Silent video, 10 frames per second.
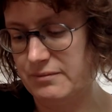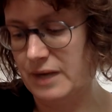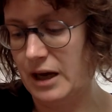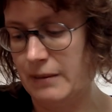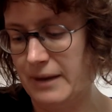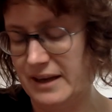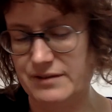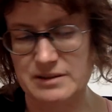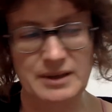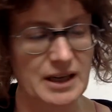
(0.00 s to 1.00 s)

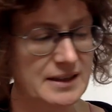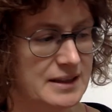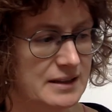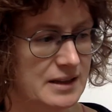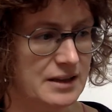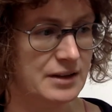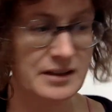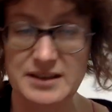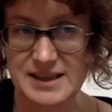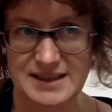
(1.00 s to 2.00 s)
activism in
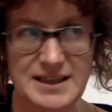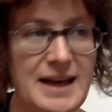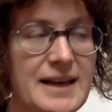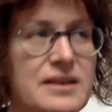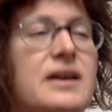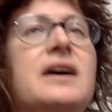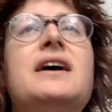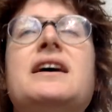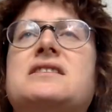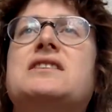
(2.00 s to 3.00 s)
1968,
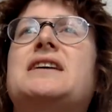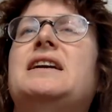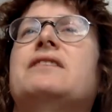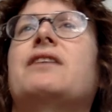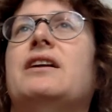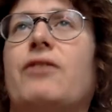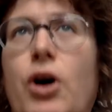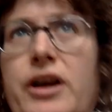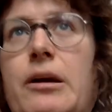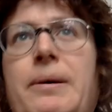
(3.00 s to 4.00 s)
is this tactic of kind of
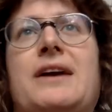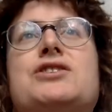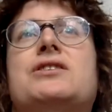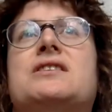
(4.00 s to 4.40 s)
occupation.